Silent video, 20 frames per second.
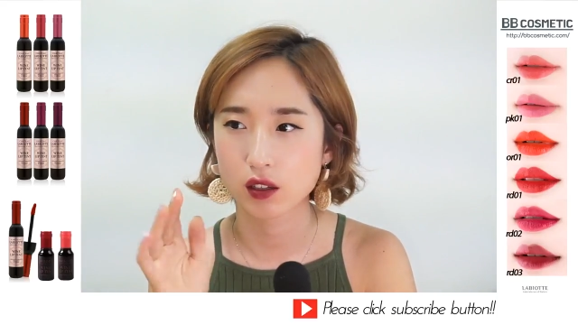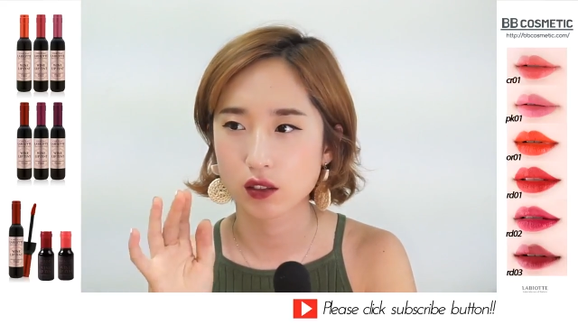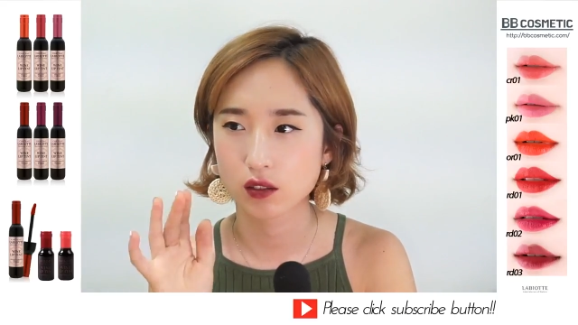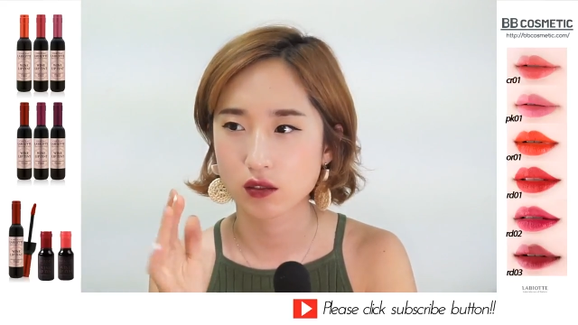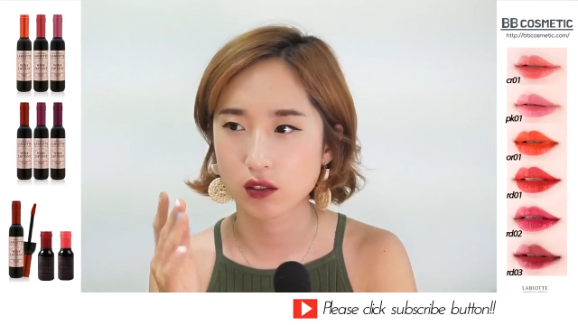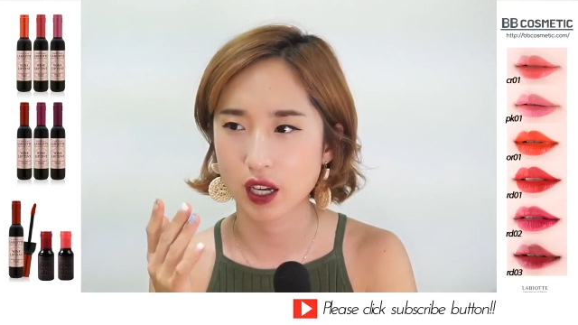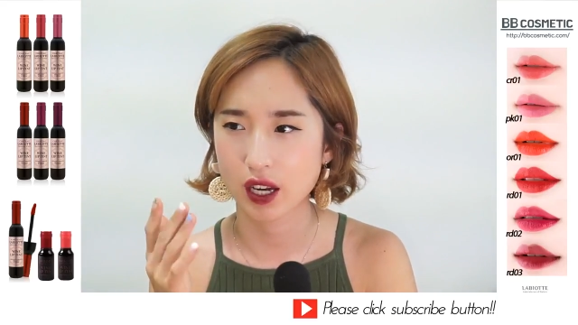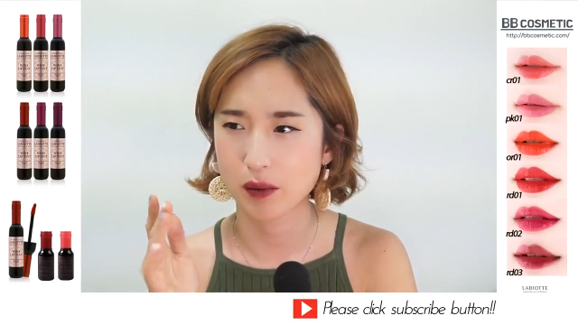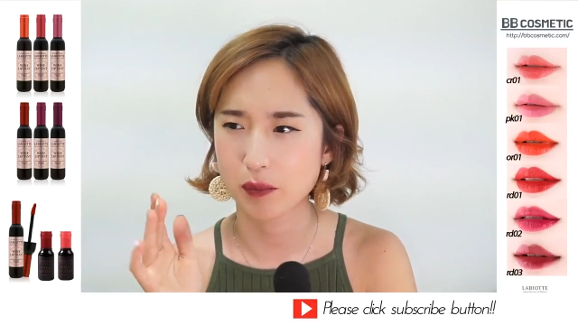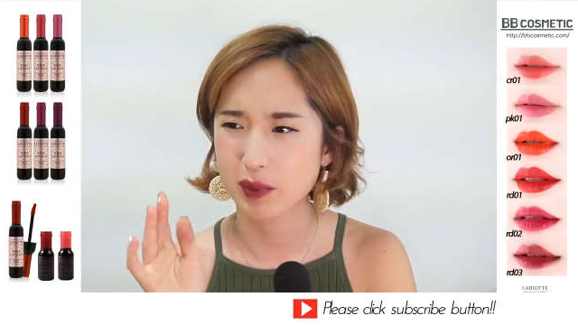
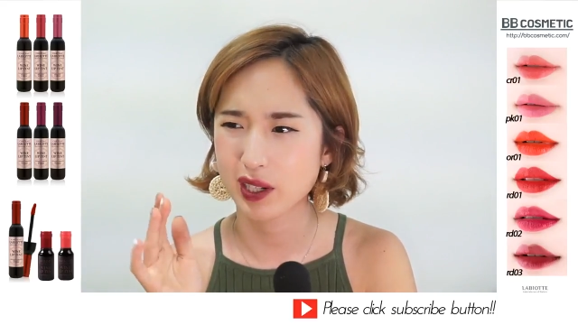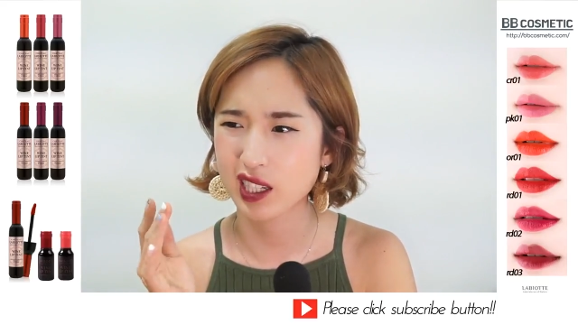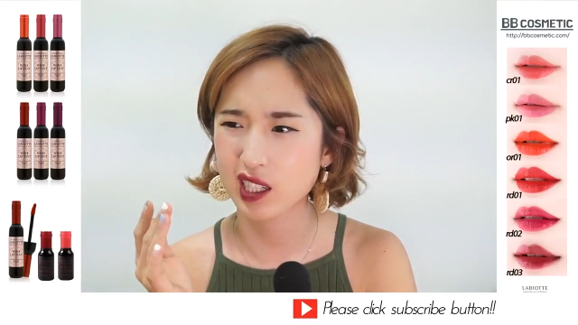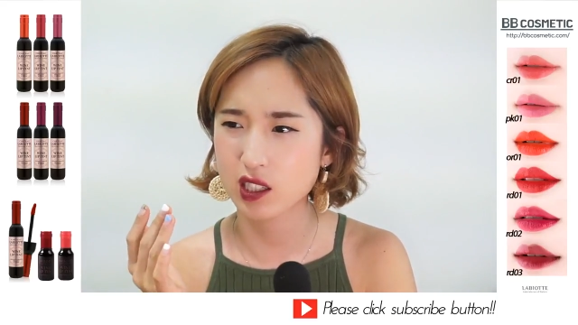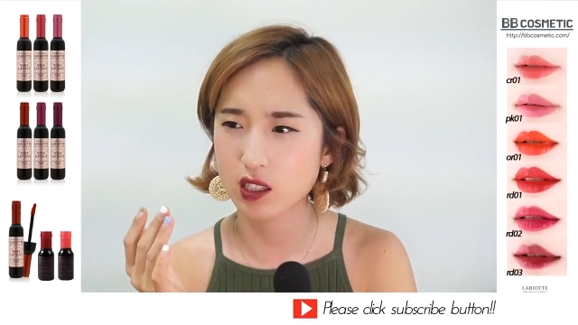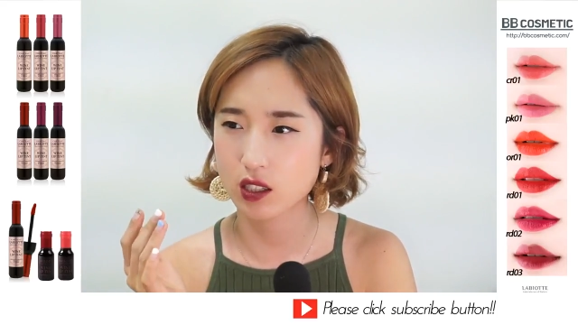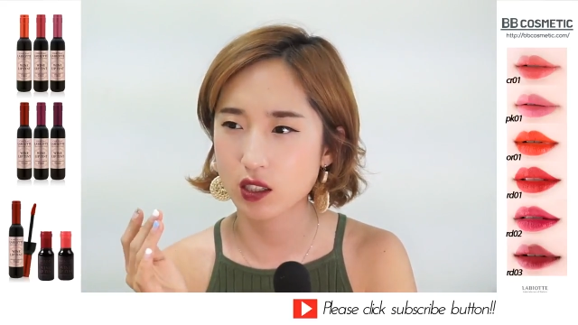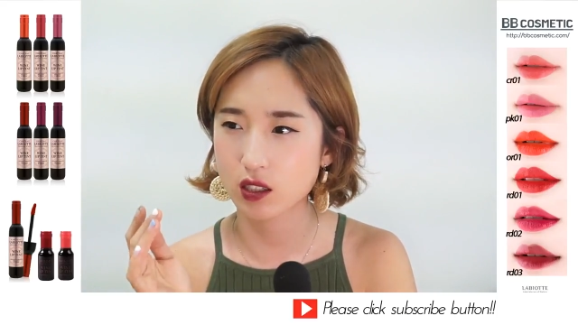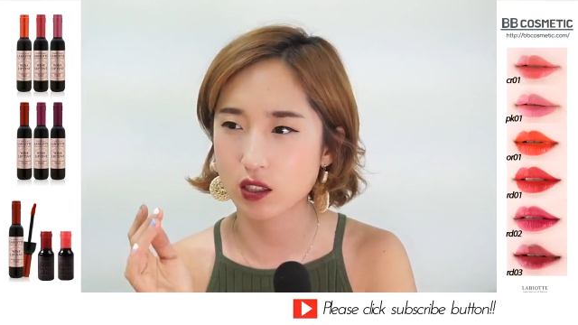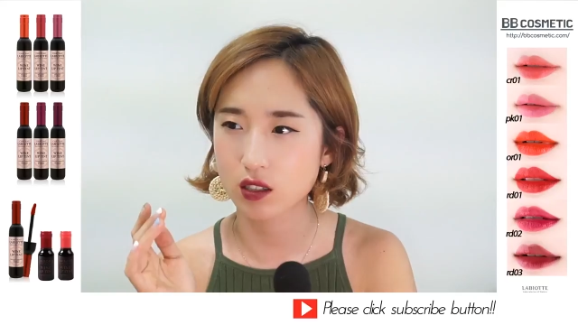10
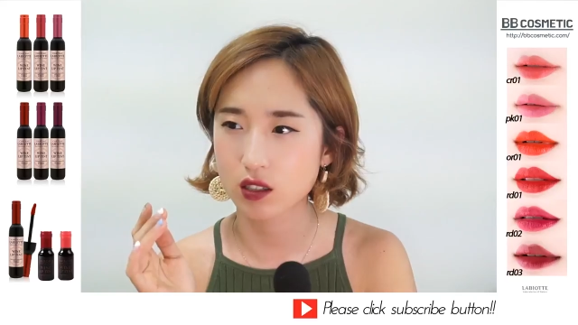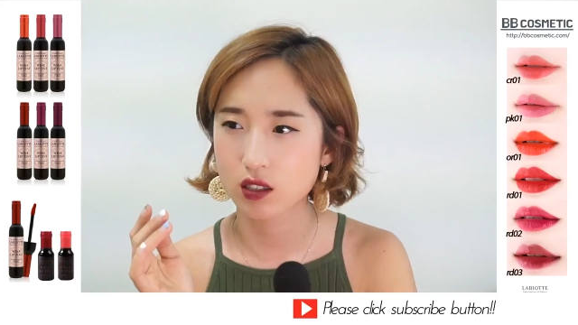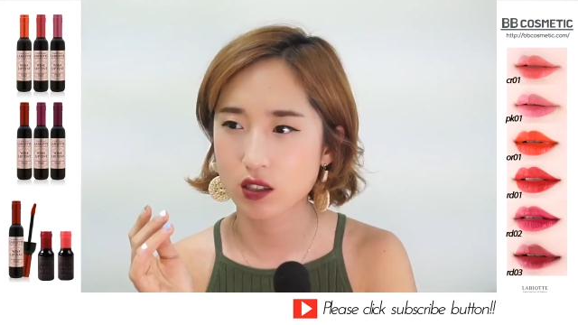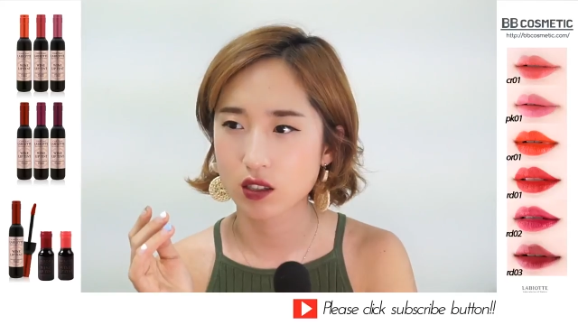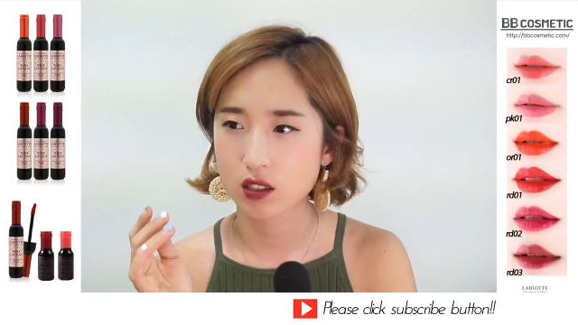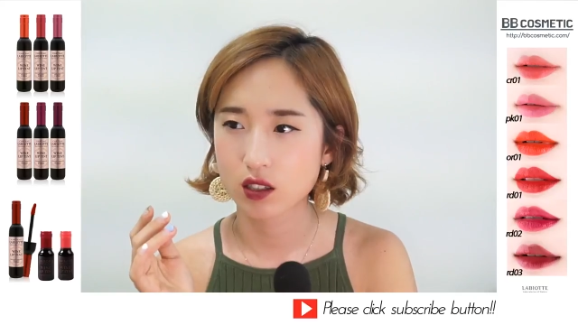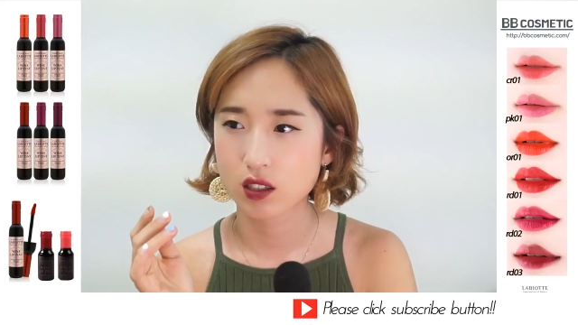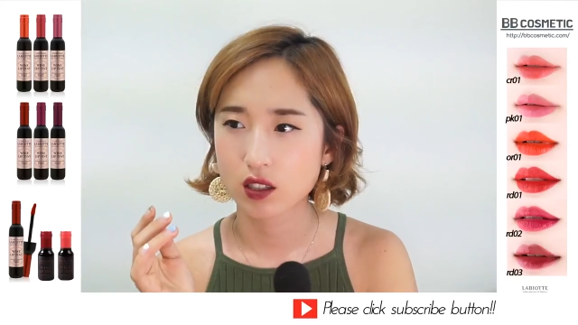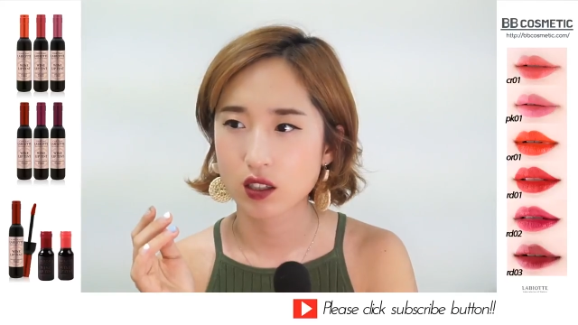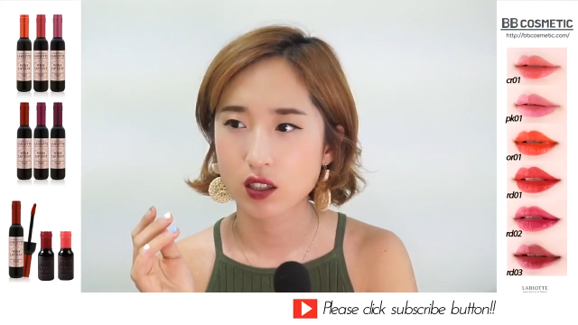minutes
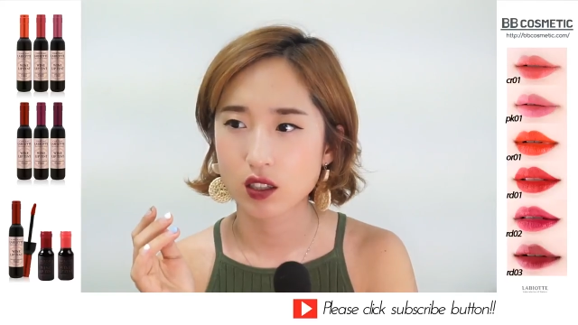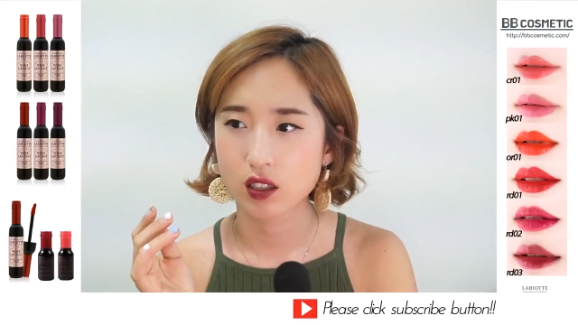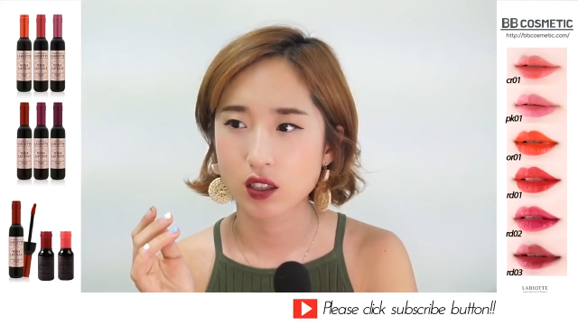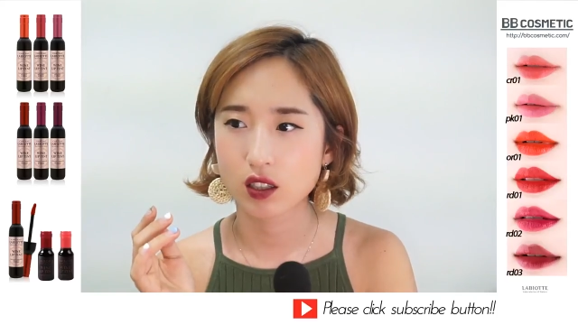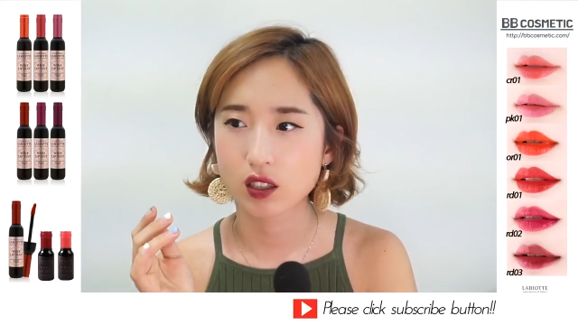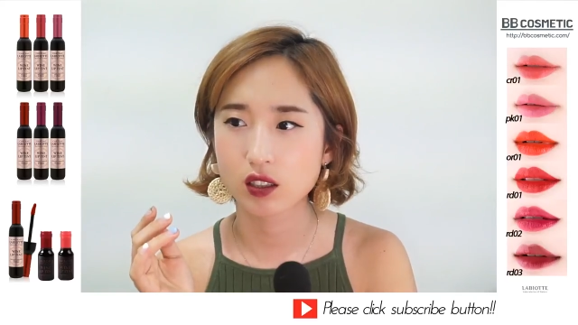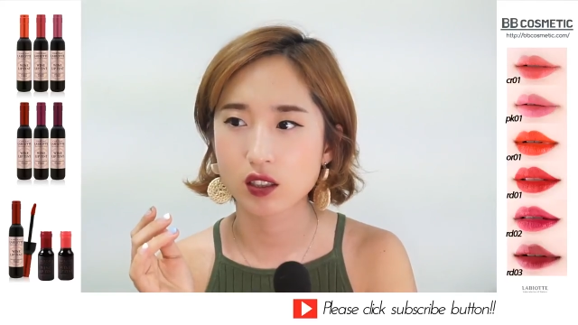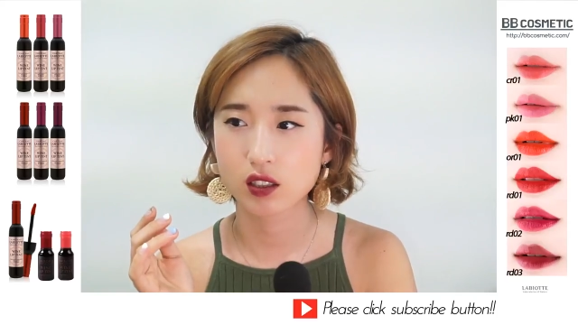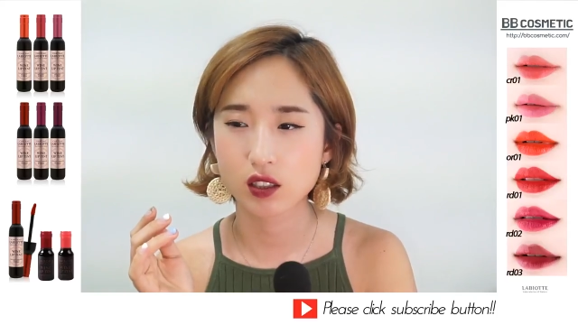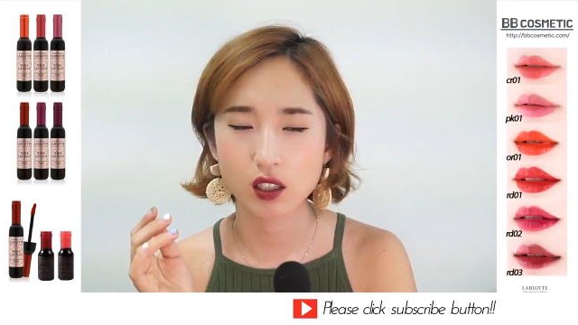
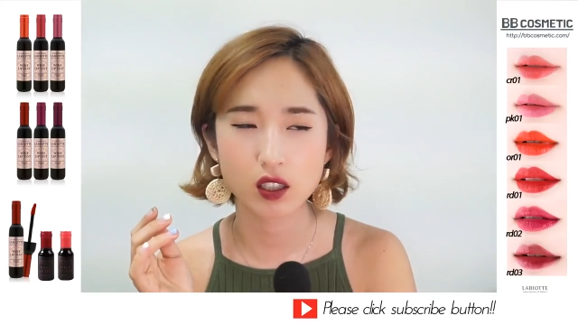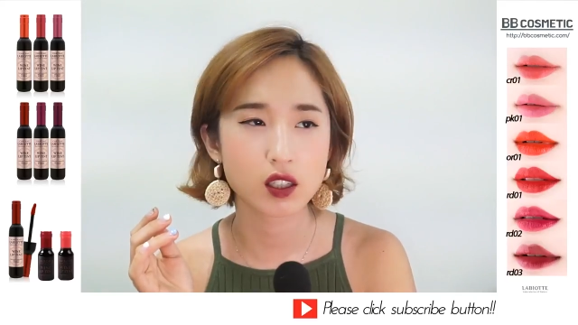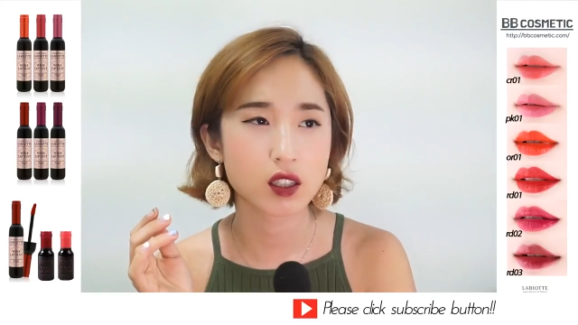it's